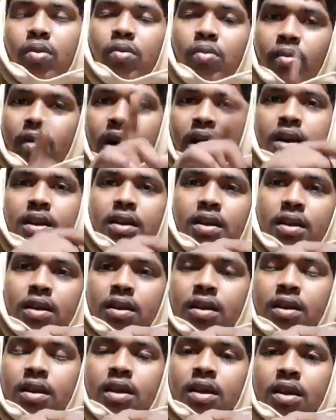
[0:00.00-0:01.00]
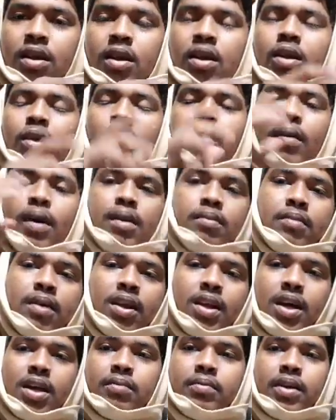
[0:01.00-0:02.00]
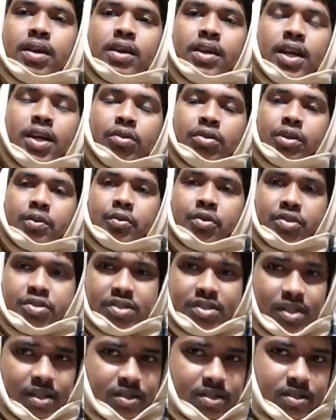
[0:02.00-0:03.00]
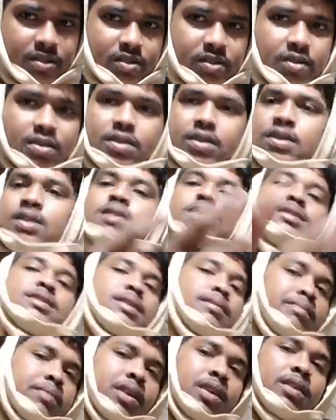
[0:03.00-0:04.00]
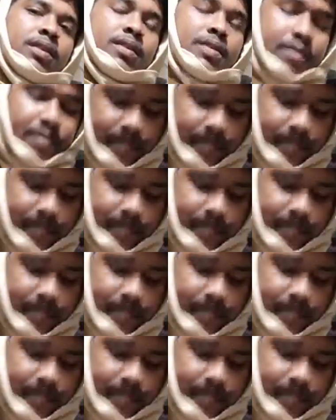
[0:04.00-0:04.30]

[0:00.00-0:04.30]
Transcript: 1 million means 10 to the power 6 simply.